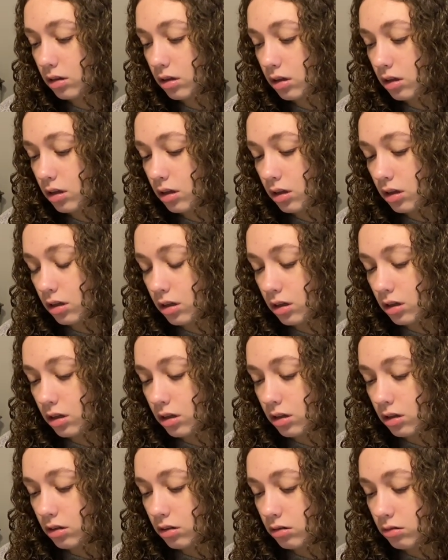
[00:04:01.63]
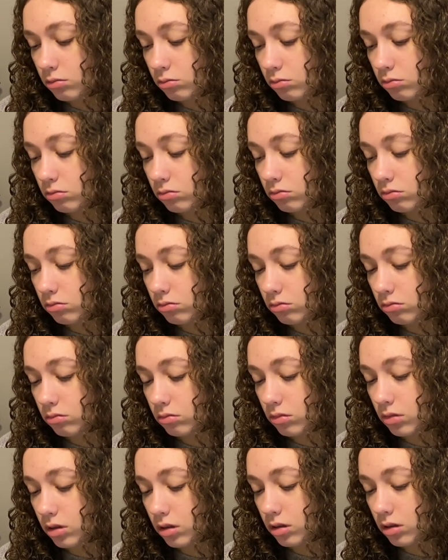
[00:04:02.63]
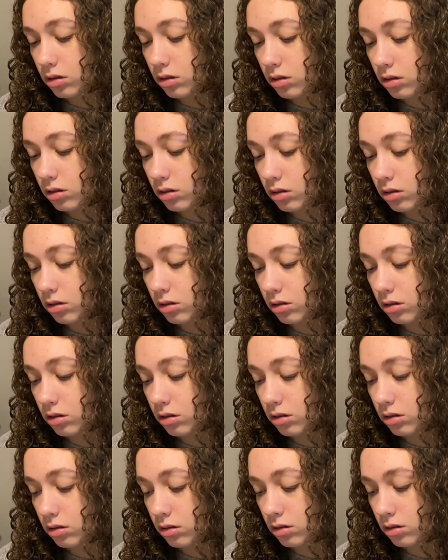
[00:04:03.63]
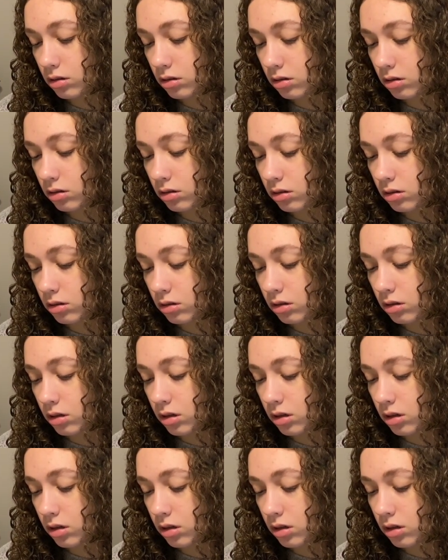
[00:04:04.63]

Nobody speaks.